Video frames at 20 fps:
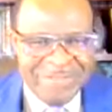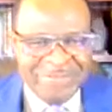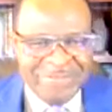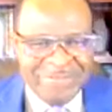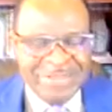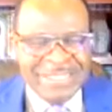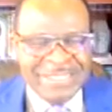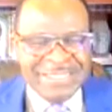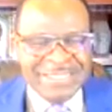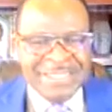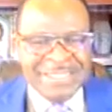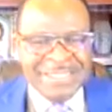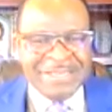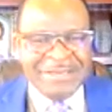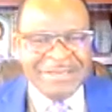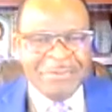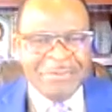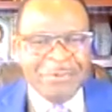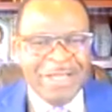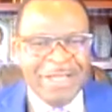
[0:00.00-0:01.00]
reasons
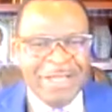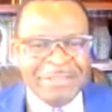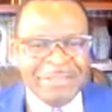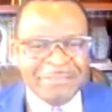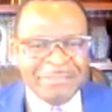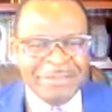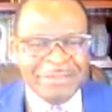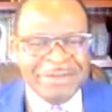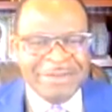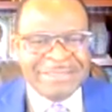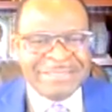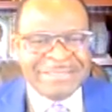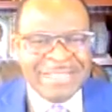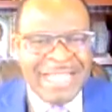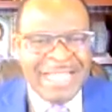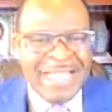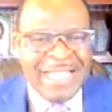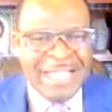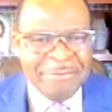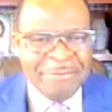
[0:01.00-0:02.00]
why the parents
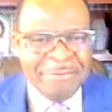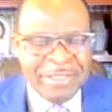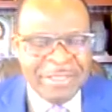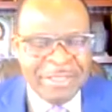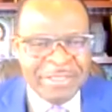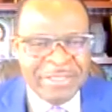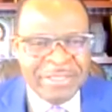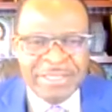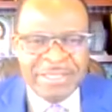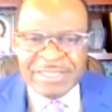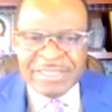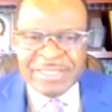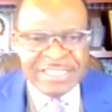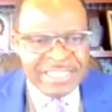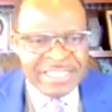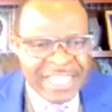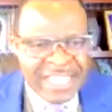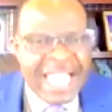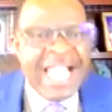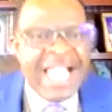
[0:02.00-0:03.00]
hired me. She
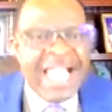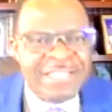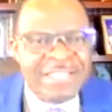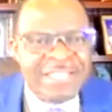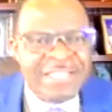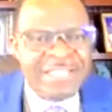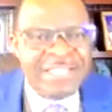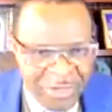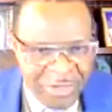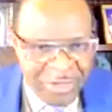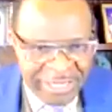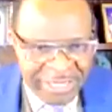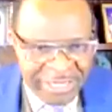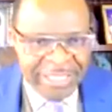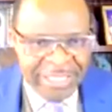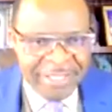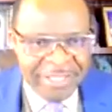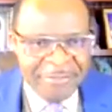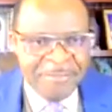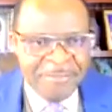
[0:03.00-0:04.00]
can't
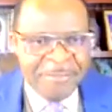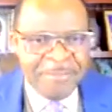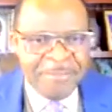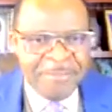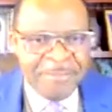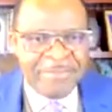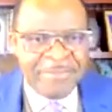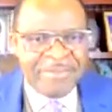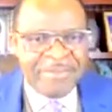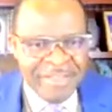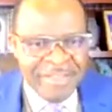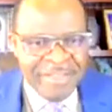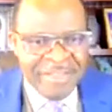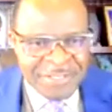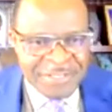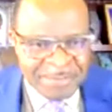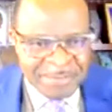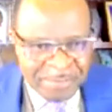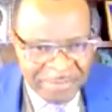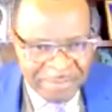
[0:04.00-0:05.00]
study. She
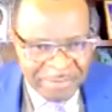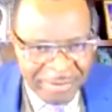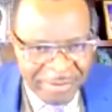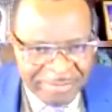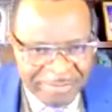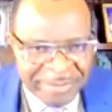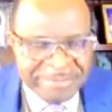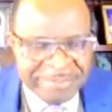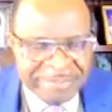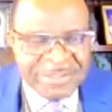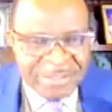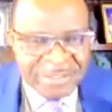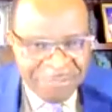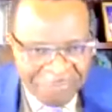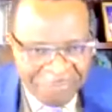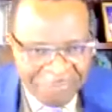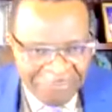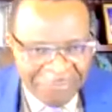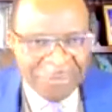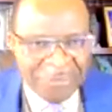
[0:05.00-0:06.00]
has problems
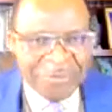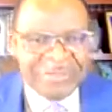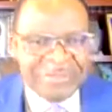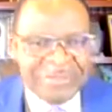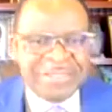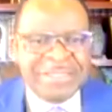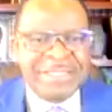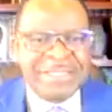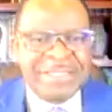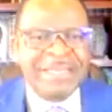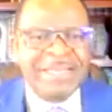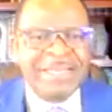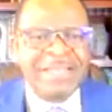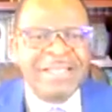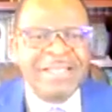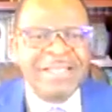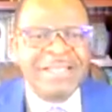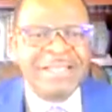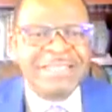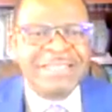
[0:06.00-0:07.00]
focusing.
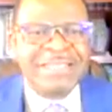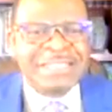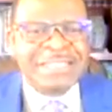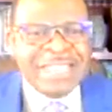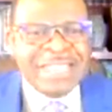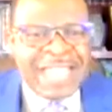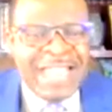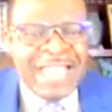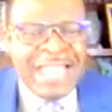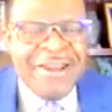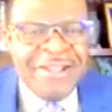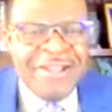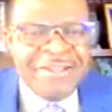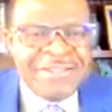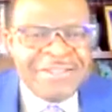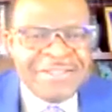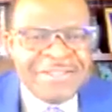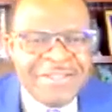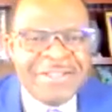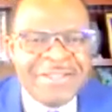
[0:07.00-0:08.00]
She cannot
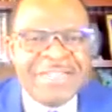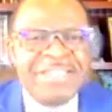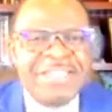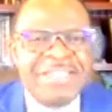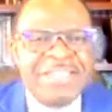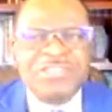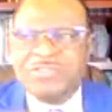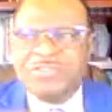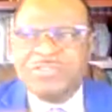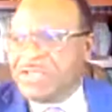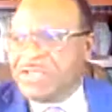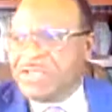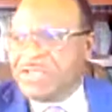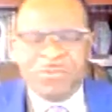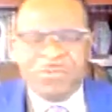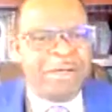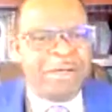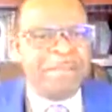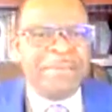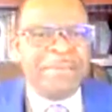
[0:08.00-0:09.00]
study. She reads
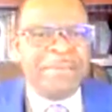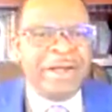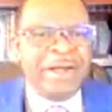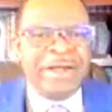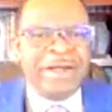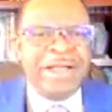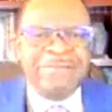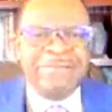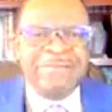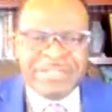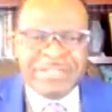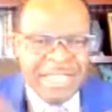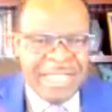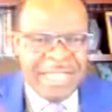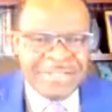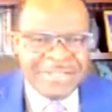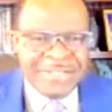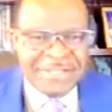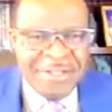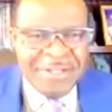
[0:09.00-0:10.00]
one paragraph. She
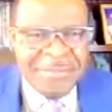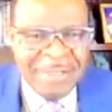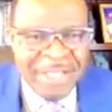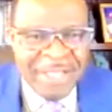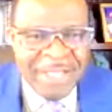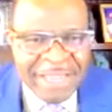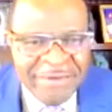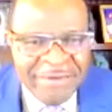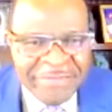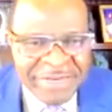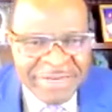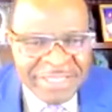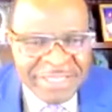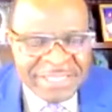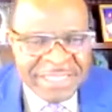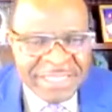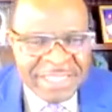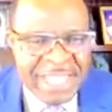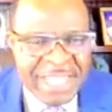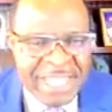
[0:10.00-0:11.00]
has to come back and read it
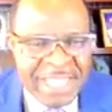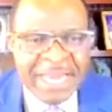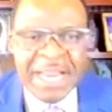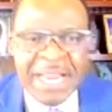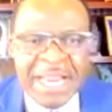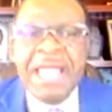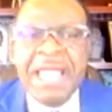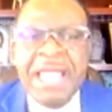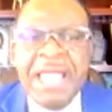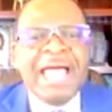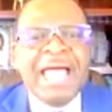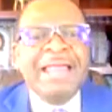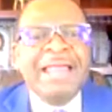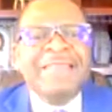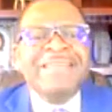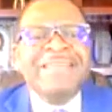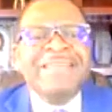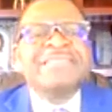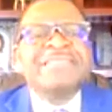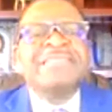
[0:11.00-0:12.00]
again. And
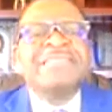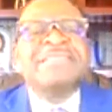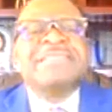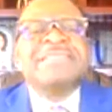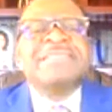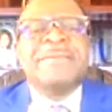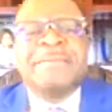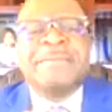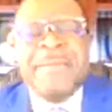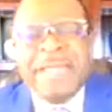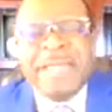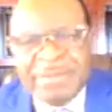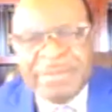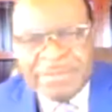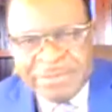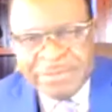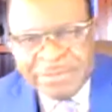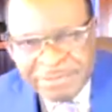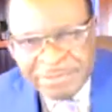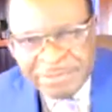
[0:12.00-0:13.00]
this is a
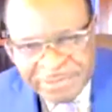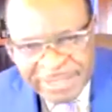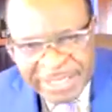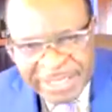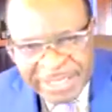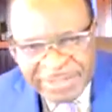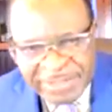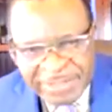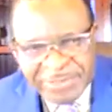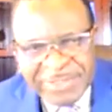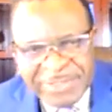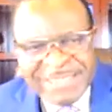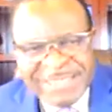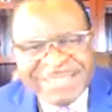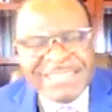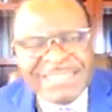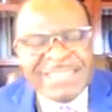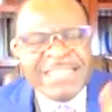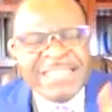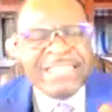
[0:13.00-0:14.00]
medical student. So this
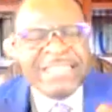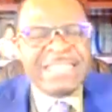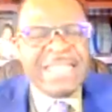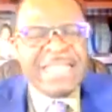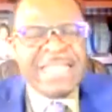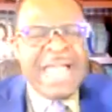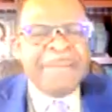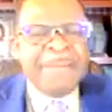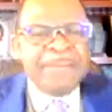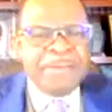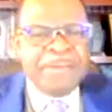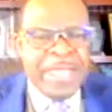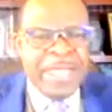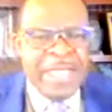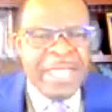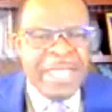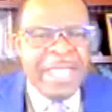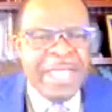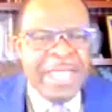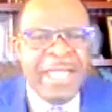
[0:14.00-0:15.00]
is a type
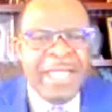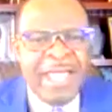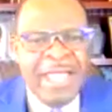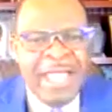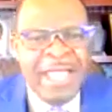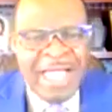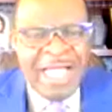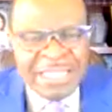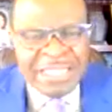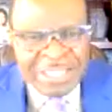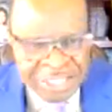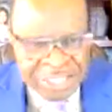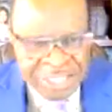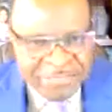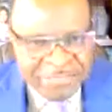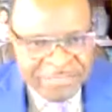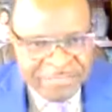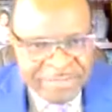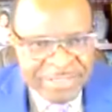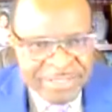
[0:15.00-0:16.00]
A
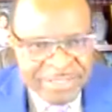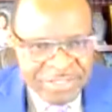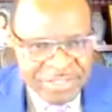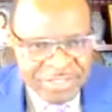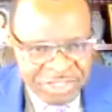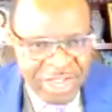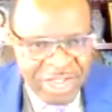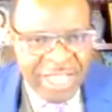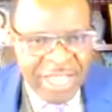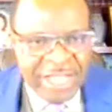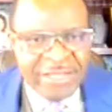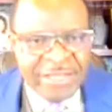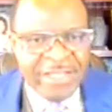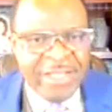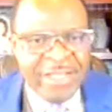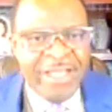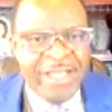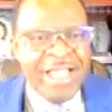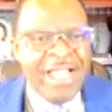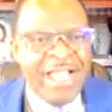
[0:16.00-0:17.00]
achieving child.
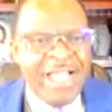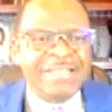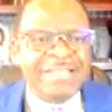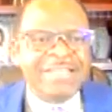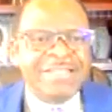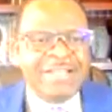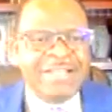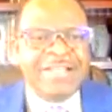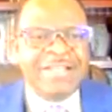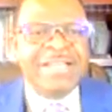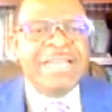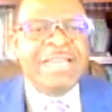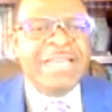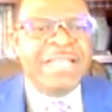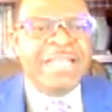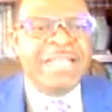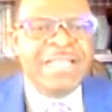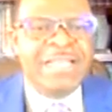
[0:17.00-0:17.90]
And suddenly